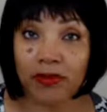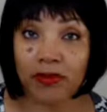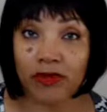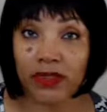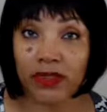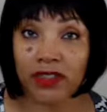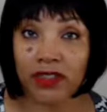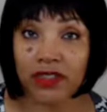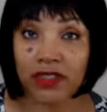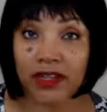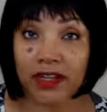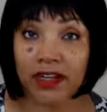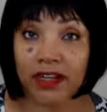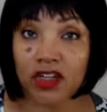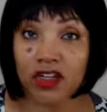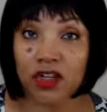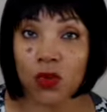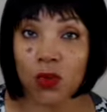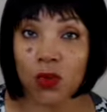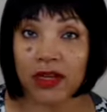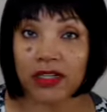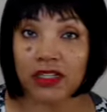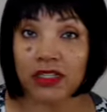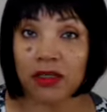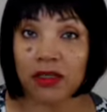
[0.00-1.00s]
of real estate do you
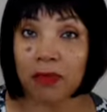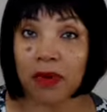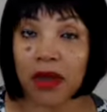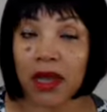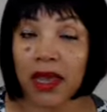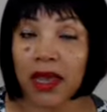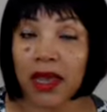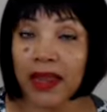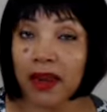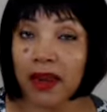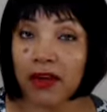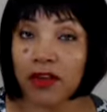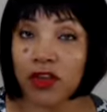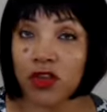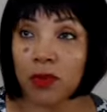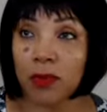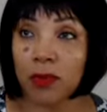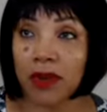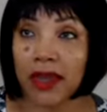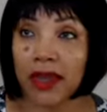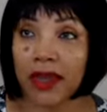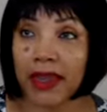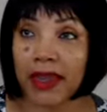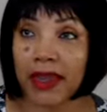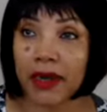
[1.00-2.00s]
want to buy? Are you
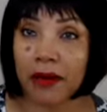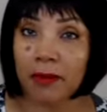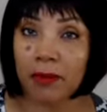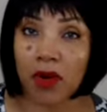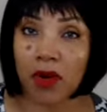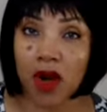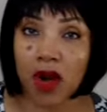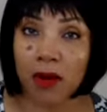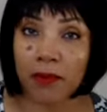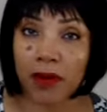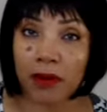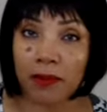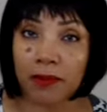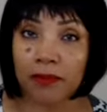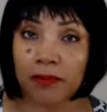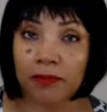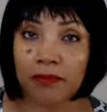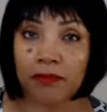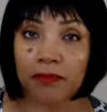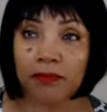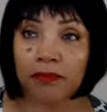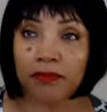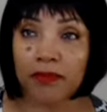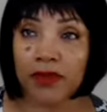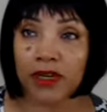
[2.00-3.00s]
buying an apartment
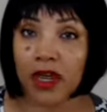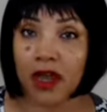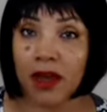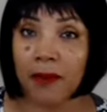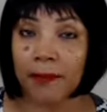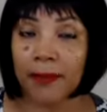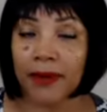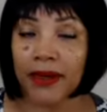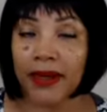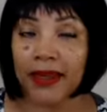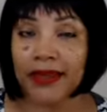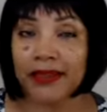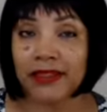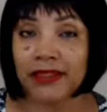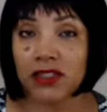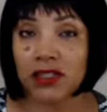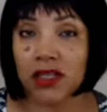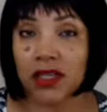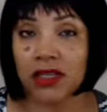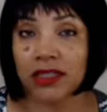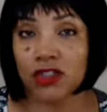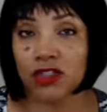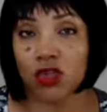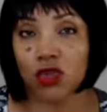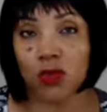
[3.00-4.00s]
complex,
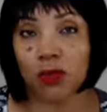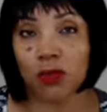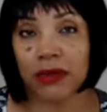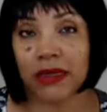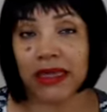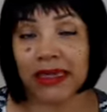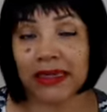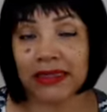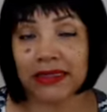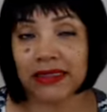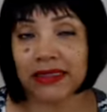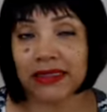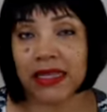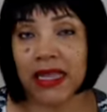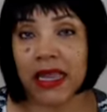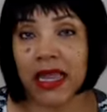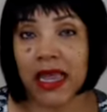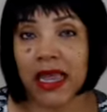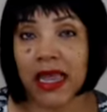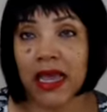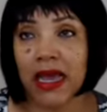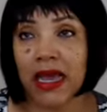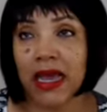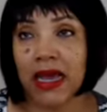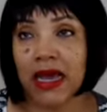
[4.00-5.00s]
a duplex,
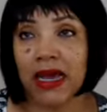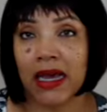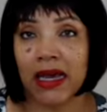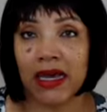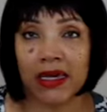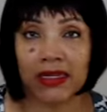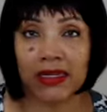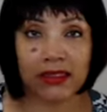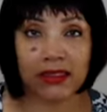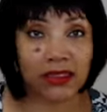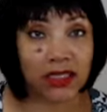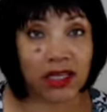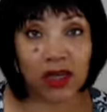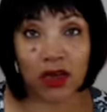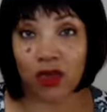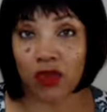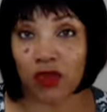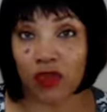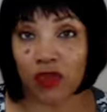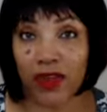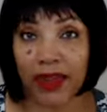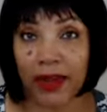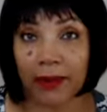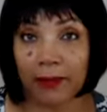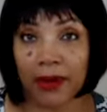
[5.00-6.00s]
uh, a single
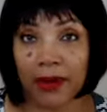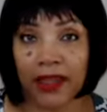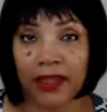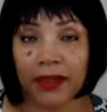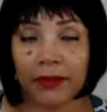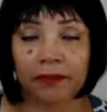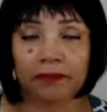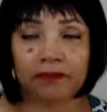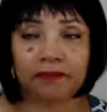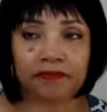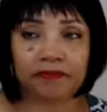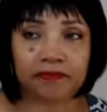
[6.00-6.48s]
family,